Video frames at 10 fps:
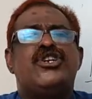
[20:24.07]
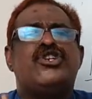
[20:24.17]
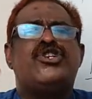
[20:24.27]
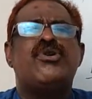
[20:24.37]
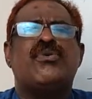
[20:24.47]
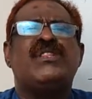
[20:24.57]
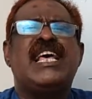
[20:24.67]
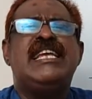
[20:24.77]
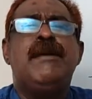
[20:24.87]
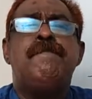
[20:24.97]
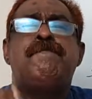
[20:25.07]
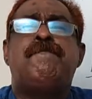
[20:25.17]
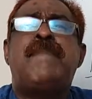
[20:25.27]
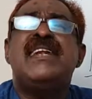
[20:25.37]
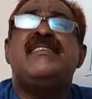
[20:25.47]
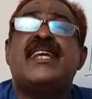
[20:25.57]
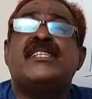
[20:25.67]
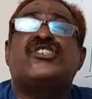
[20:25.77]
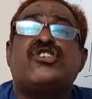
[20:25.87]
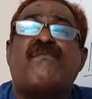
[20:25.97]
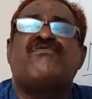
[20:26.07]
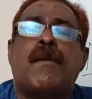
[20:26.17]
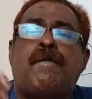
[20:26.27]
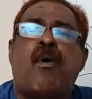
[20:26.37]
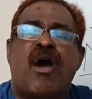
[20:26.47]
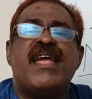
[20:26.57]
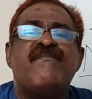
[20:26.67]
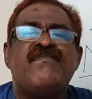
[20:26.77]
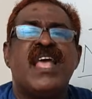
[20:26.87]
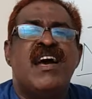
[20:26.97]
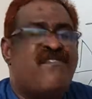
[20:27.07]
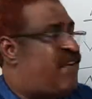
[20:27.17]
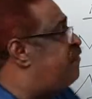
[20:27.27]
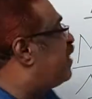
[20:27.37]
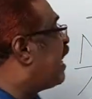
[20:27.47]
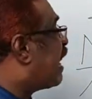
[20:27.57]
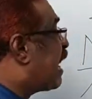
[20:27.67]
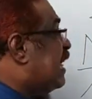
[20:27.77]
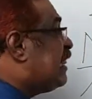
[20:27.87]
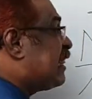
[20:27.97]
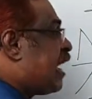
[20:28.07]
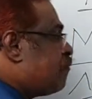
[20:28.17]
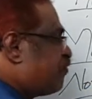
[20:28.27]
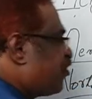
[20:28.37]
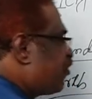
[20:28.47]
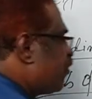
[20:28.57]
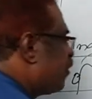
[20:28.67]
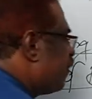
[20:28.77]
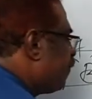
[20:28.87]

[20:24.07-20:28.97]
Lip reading: he took the importance of the poem from the rhythms